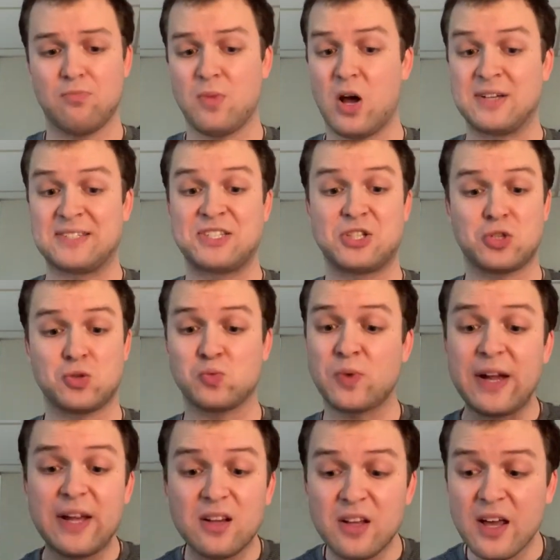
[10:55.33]

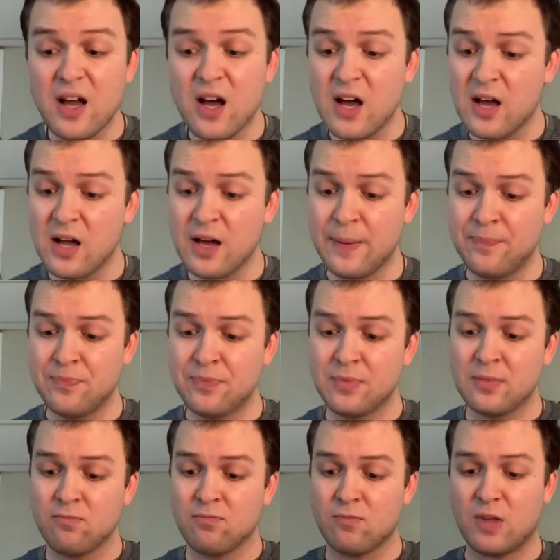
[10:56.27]
Australia.
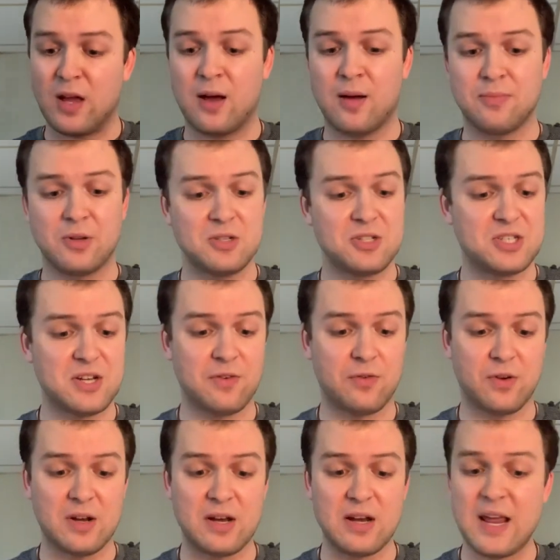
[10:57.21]
There's
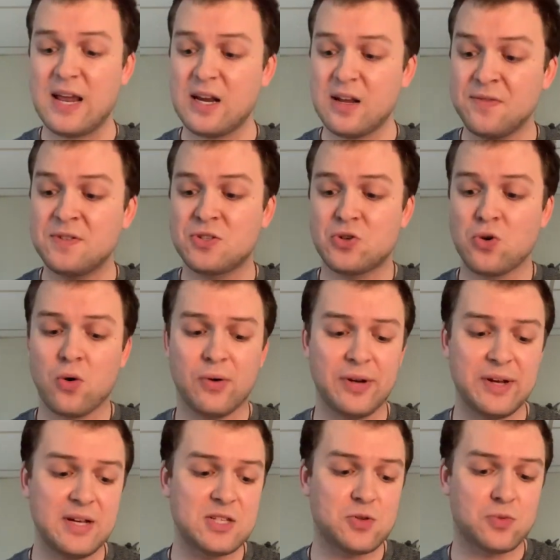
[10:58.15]
different native
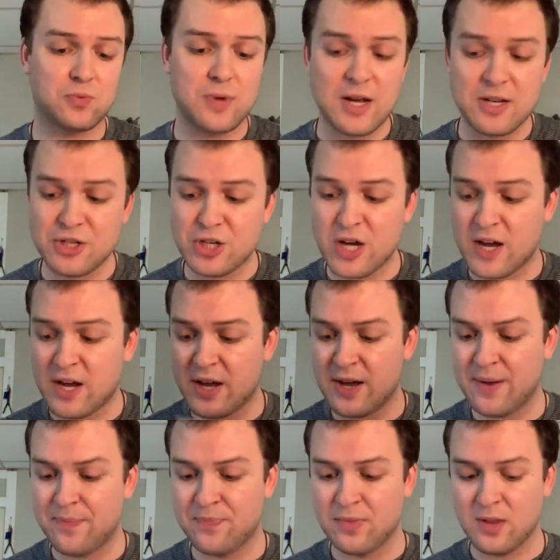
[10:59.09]
stories,
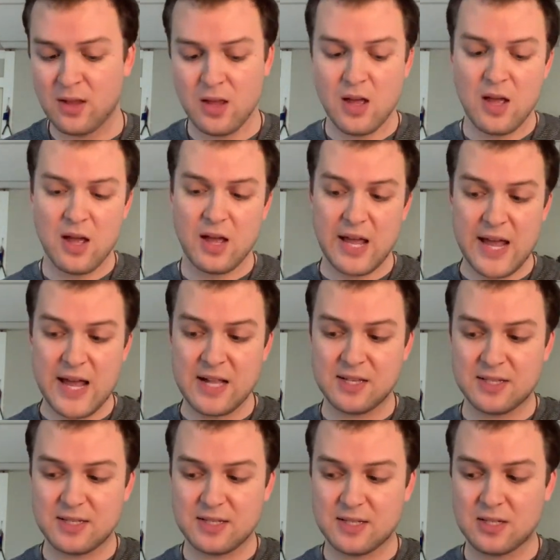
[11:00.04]
Russia.
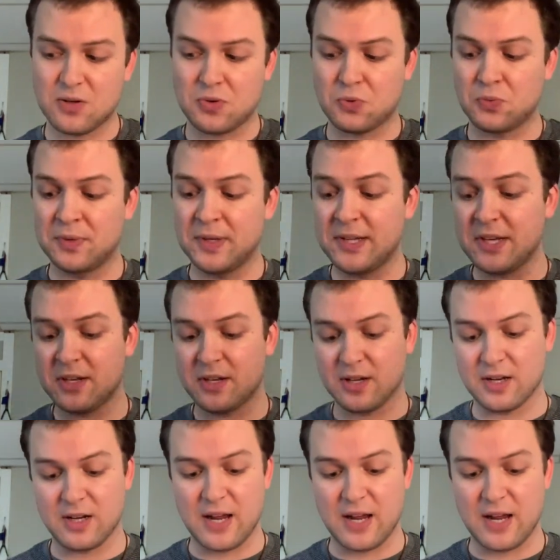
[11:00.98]
It's really good.